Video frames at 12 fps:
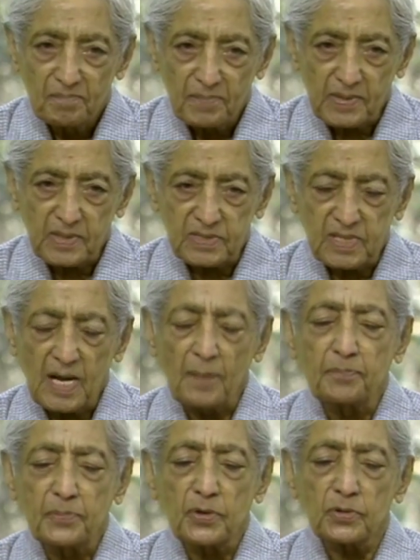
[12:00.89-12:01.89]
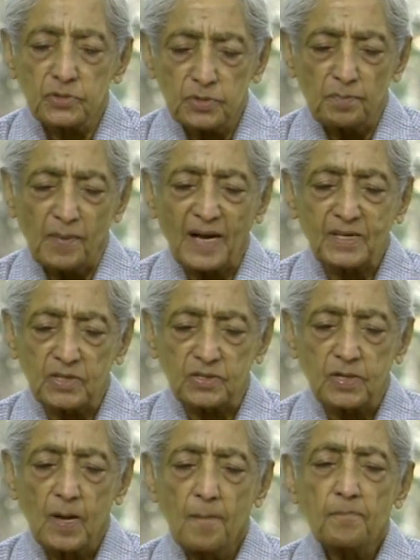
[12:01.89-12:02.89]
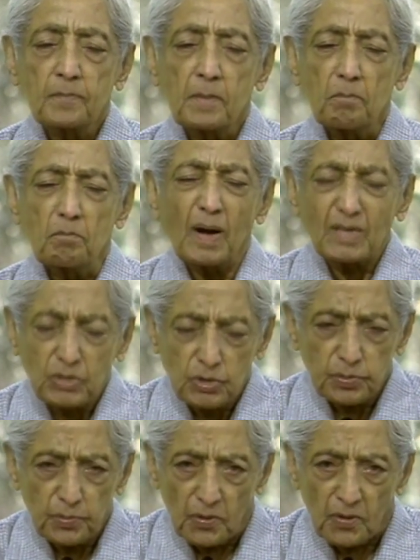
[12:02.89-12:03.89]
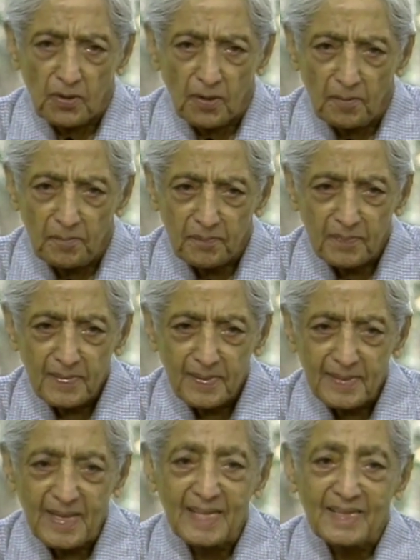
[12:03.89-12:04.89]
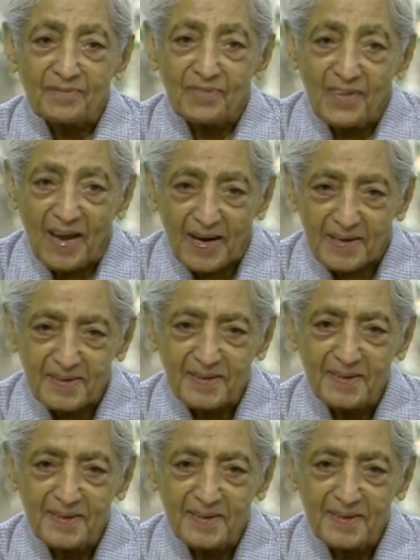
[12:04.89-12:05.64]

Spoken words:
Because the approach matters much more than the fact.